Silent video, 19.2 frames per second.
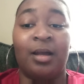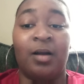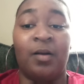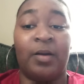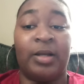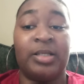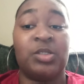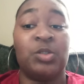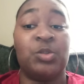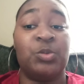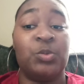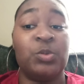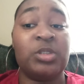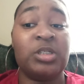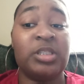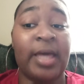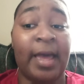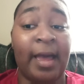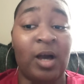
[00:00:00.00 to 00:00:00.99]
Okay, so due
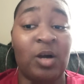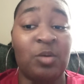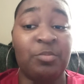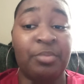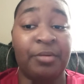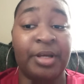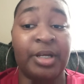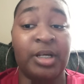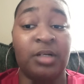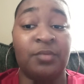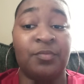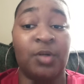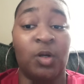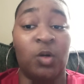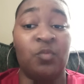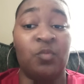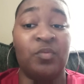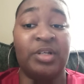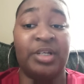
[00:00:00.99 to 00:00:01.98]
to the outbreak of
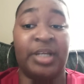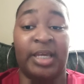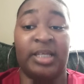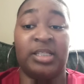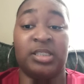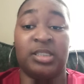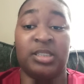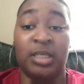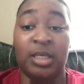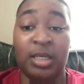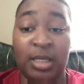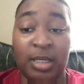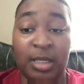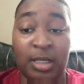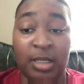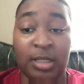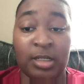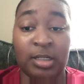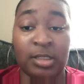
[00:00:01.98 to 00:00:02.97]

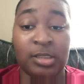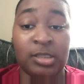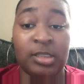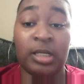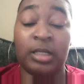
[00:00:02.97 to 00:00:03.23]
COVID-19,